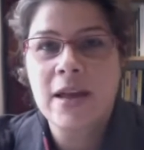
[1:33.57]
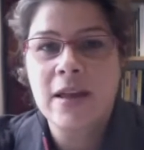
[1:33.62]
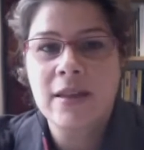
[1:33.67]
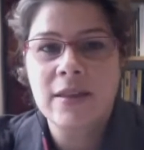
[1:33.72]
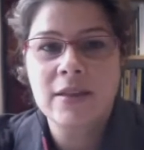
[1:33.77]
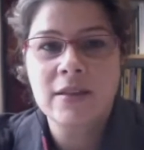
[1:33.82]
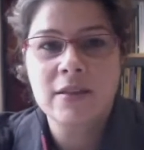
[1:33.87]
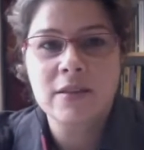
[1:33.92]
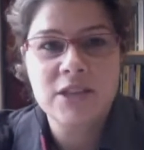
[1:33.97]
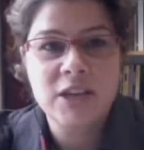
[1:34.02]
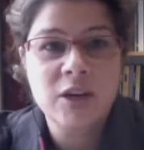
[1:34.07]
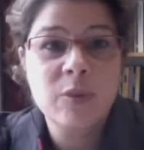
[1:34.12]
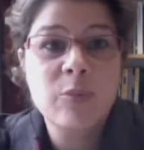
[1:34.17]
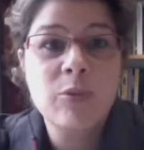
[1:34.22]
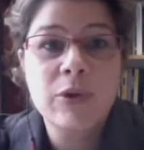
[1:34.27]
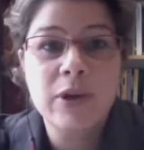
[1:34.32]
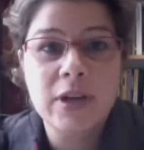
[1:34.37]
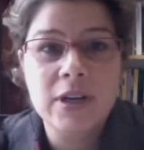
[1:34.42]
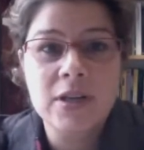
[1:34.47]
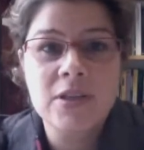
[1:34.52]
I think the
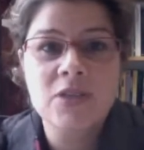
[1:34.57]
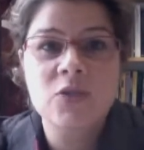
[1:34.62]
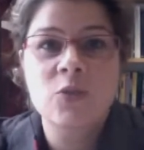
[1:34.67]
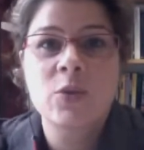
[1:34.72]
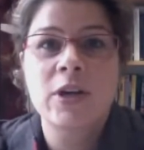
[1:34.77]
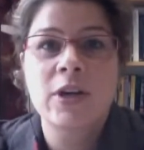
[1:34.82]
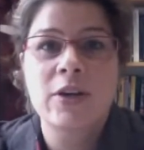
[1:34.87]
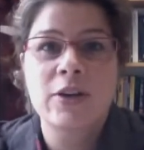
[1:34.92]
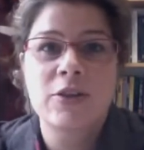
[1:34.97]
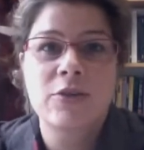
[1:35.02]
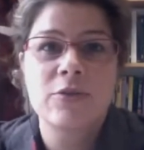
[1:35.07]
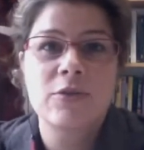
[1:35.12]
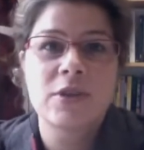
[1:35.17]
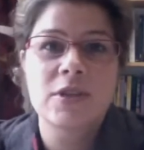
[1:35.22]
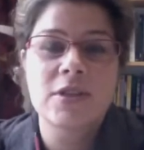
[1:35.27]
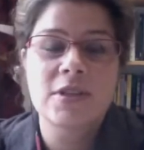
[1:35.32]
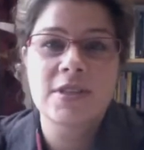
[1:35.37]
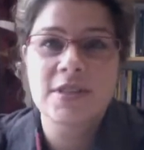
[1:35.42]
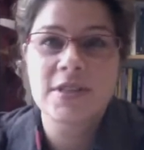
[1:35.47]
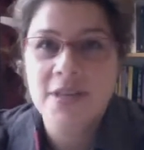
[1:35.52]
checkpoint is where you
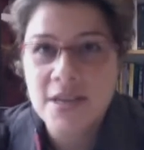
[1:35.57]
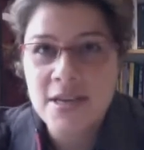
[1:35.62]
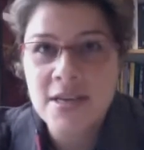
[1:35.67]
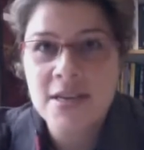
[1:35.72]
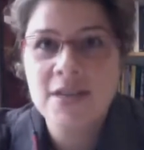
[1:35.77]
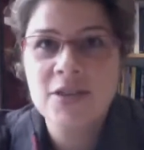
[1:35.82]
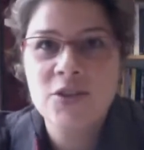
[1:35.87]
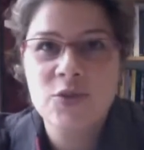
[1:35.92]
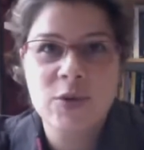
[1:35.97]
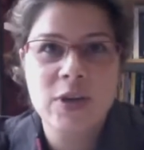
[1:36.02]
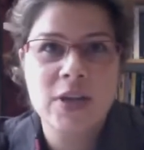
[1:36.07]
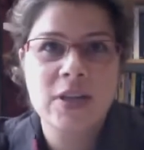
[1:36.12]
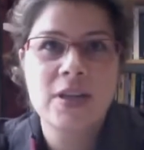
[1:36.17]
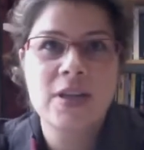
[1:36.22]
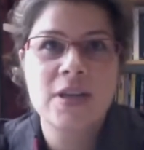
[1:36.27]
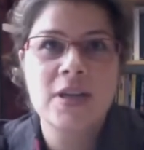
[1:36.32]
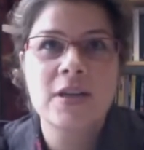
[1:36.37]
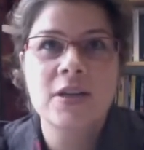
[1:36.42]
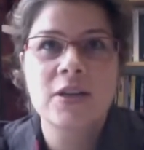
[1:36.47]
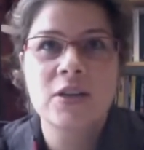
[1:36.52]
can see
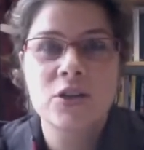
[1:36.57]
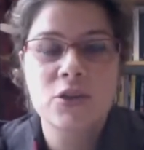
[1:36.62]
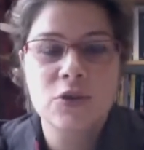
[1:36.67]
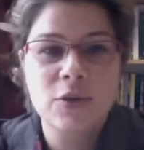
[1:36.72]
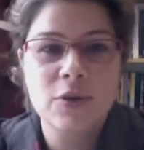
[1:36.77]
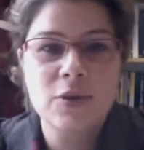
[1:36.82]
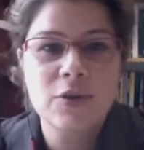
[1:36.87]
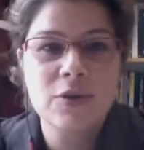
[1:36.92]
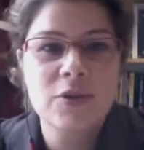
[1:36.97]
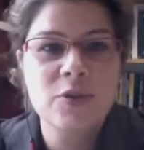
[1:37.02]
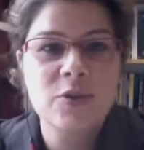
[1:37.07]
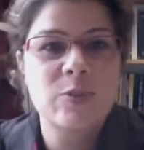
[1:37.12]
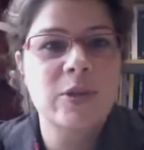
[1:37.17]
Israeli controls,